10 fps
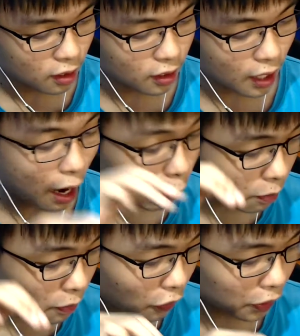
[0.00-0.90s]
an
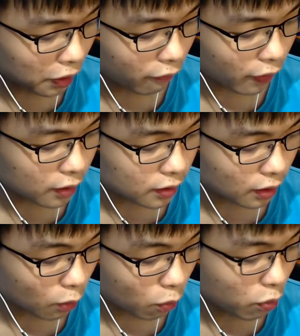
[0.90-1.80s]
hour before the event,
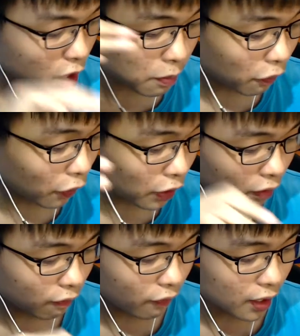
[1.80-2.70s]
a week before
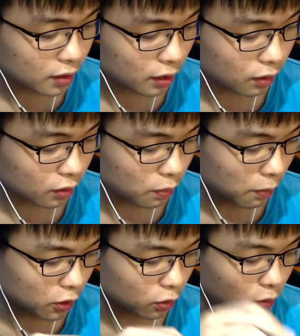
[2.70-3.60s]
the event, and
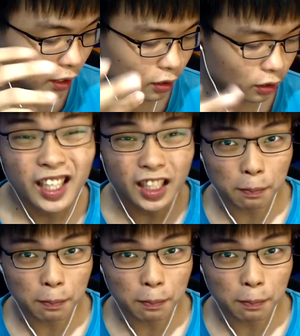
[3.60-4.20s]
maybe 2 days ago.